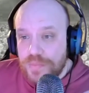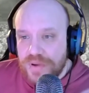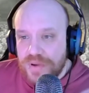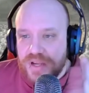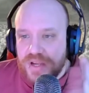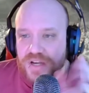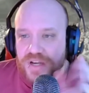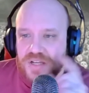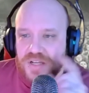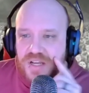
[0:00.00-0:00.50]
But
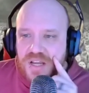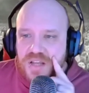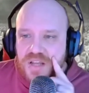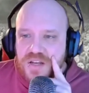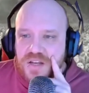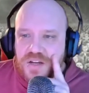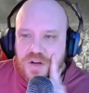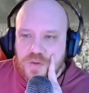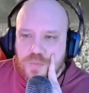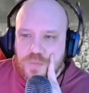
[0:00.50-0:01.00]

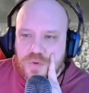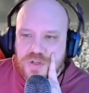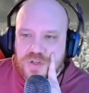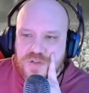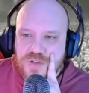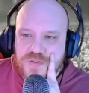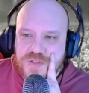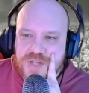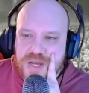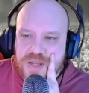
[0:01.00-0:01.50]
here, what
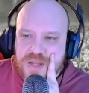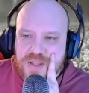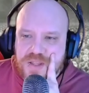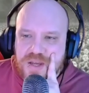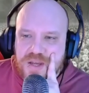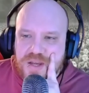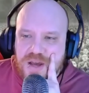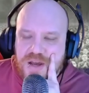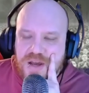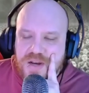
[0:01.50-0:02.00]
you're saying,
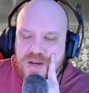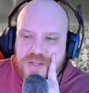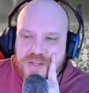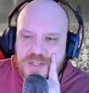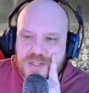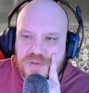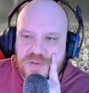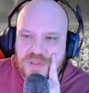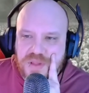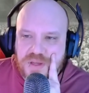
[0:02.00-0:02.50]
it kind of
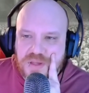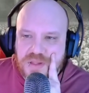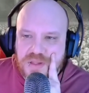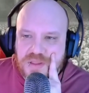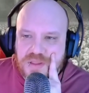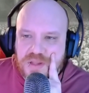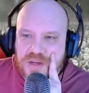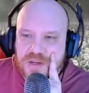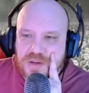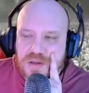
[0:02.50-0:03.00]
gets me thinking,
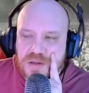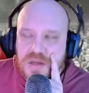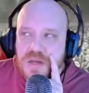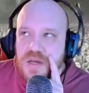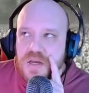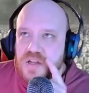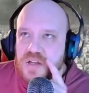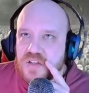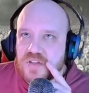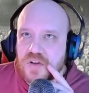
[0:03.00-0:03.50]
like,
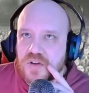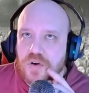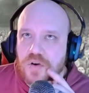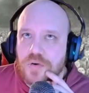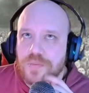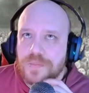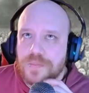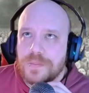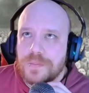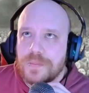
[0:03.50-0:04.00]

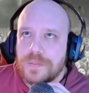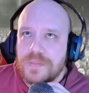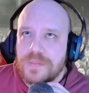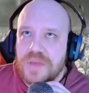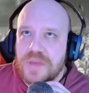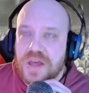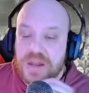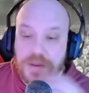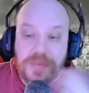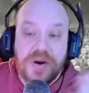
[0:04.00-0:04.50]
so,
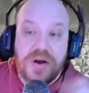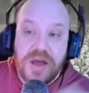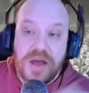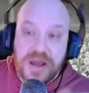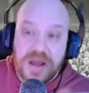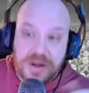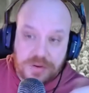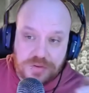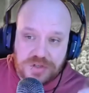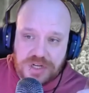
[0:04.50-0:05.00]
and about
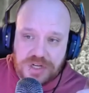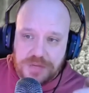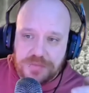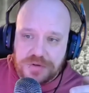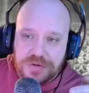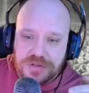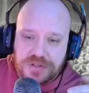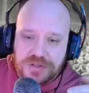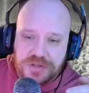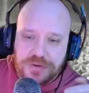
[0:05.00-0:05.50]
echo
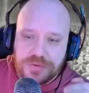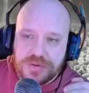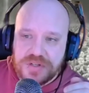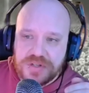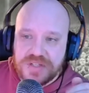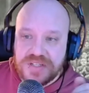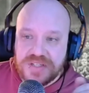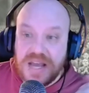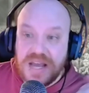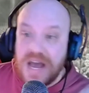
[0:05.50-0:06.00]
chambers too,
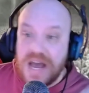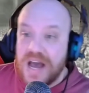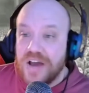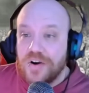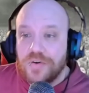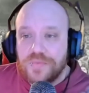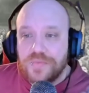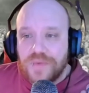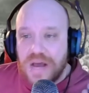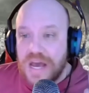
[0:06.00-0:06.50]
because like I
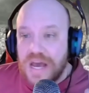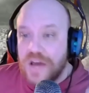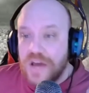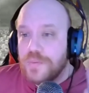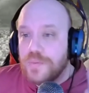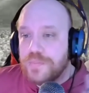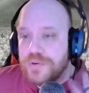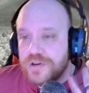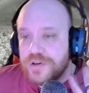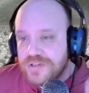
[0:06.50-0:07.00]

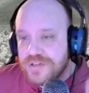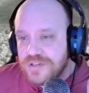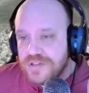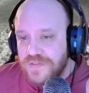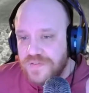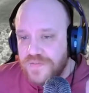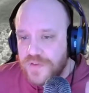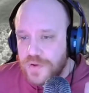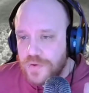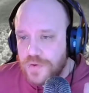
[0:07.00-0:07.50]
don't
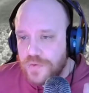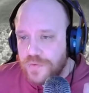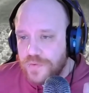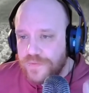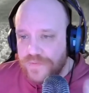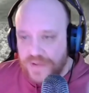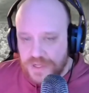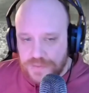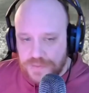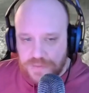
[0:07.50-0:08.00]
personally view
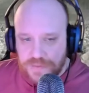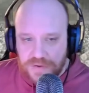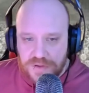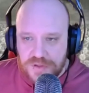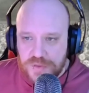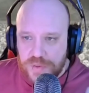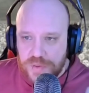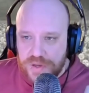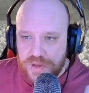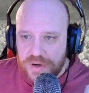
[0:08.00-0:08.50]
Facebook
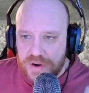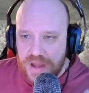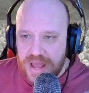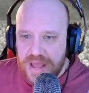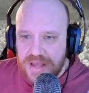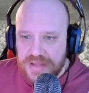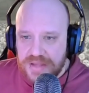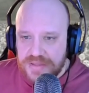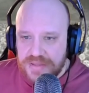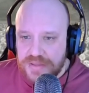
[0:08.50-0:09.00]
and Twitter
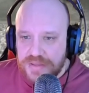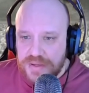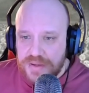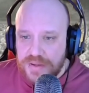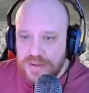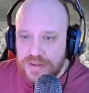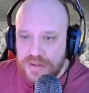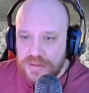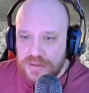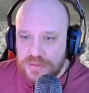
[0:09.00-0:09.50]
as
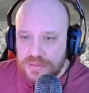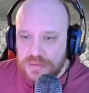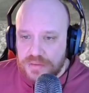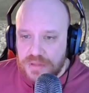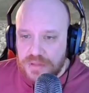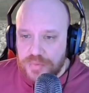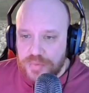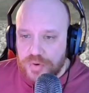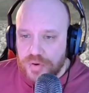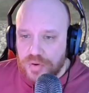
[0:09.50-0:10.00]

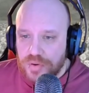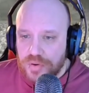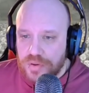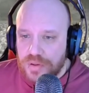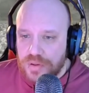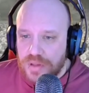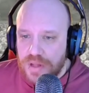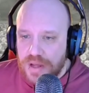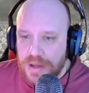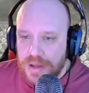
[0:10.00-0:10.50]
liberal